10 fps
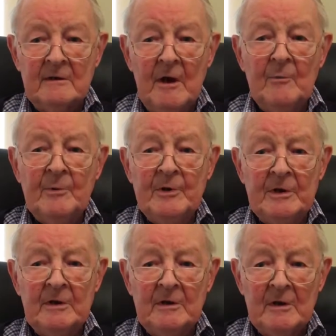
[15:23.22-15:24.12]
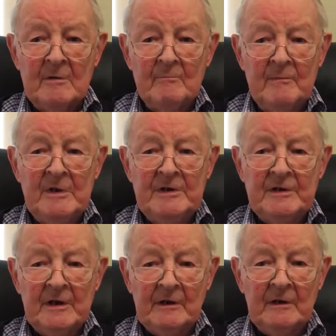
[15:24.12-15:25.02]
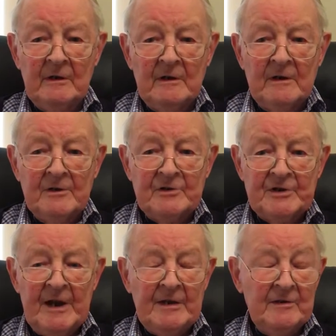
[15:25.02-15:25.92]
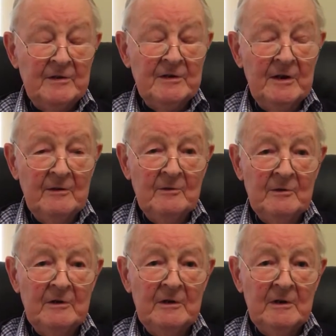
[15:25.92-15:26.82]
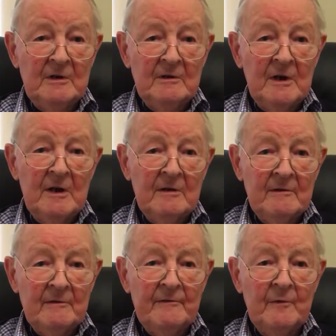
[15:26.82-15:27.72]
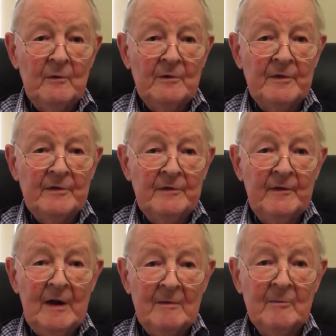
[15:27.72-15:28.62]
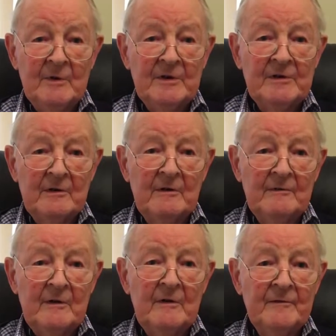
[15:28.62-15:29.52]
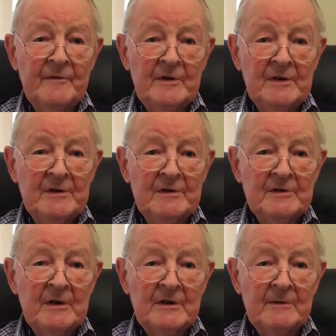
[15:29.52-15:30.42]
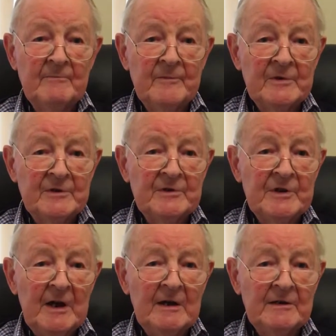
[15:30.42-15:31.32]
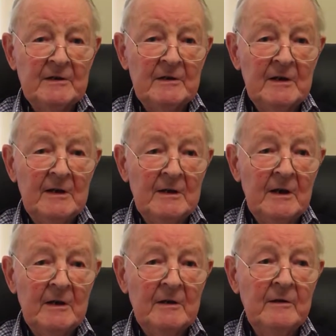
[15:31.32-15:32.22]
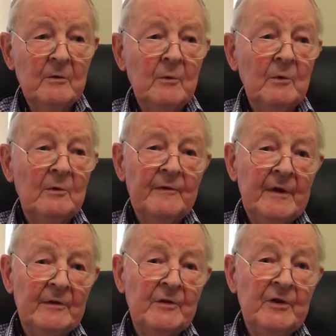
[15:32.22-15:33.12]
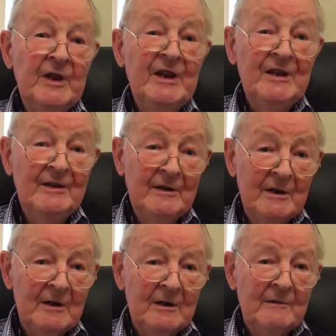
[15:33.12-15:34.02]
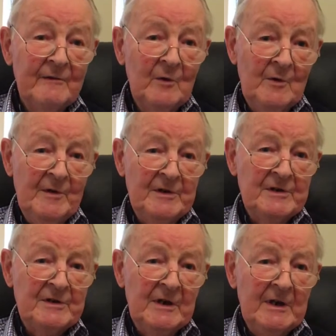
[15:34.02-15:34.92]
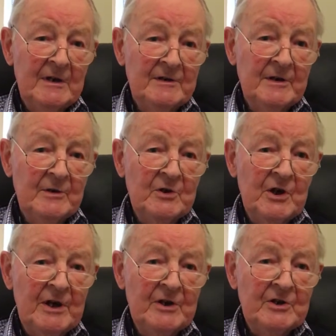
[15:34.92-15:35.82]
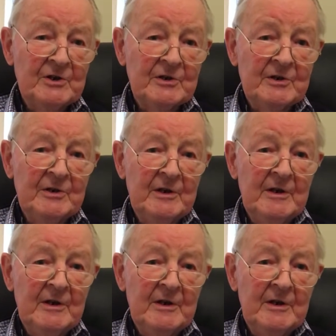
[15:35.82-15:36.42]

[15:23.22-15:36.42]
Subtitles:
opening meeting set the tone for the development of the society, and I think we all felt the need for this association,